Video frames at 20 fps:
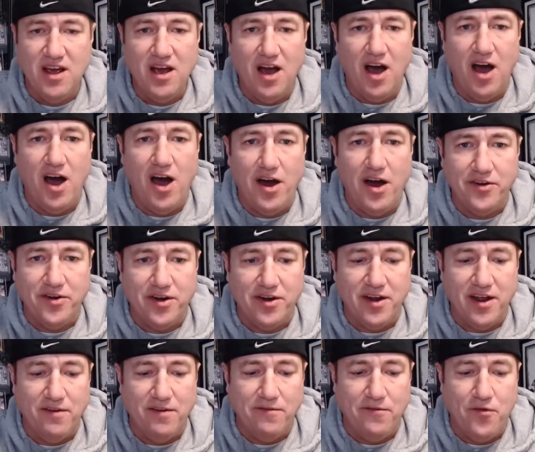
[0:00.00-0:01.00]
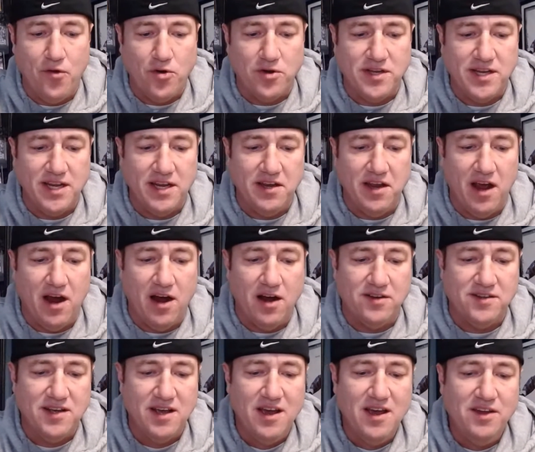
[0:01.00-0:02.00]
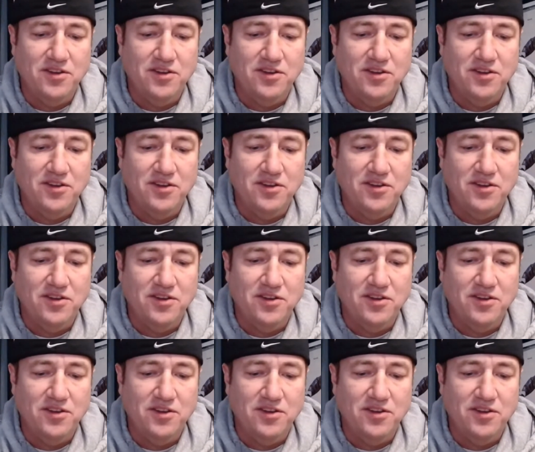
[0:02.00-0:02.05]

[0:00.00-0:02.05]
114 yards.